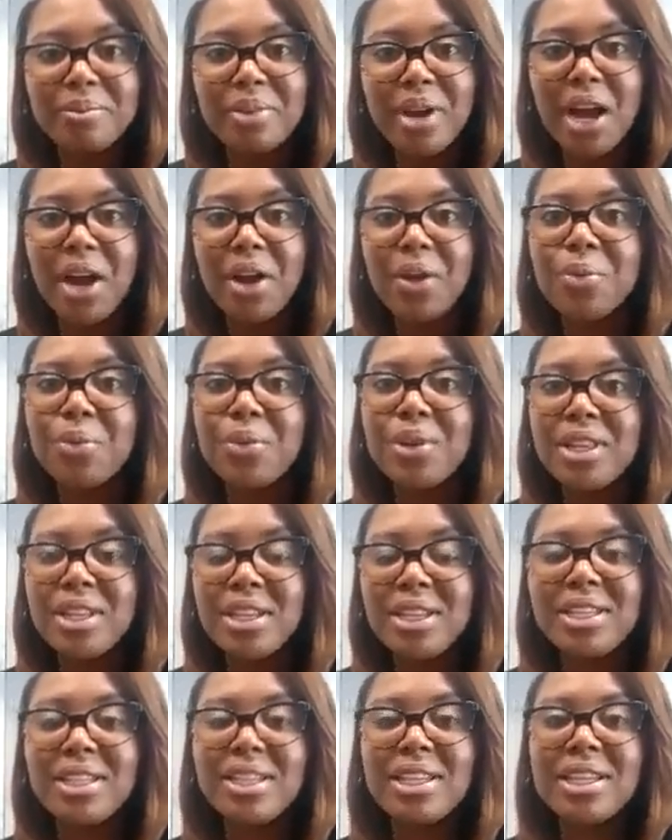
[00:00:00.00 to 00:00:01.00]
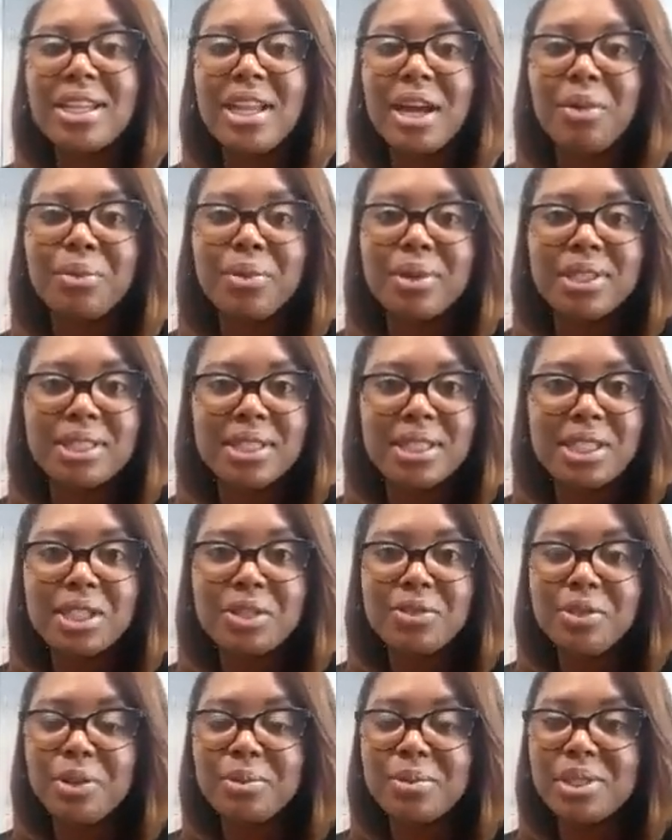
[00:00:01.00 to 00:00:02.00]
I really did. I wanted to
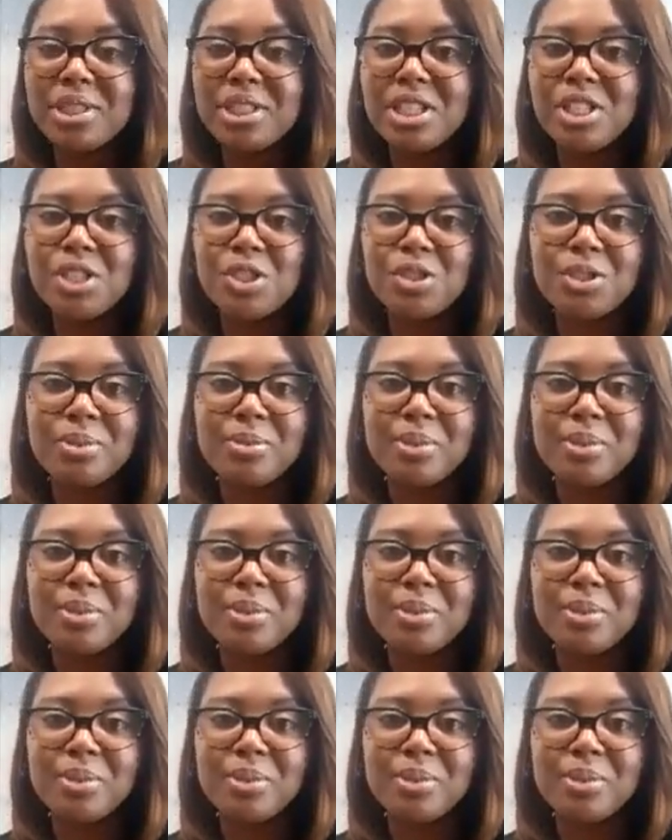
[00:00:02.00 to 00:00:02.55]
give up this industry.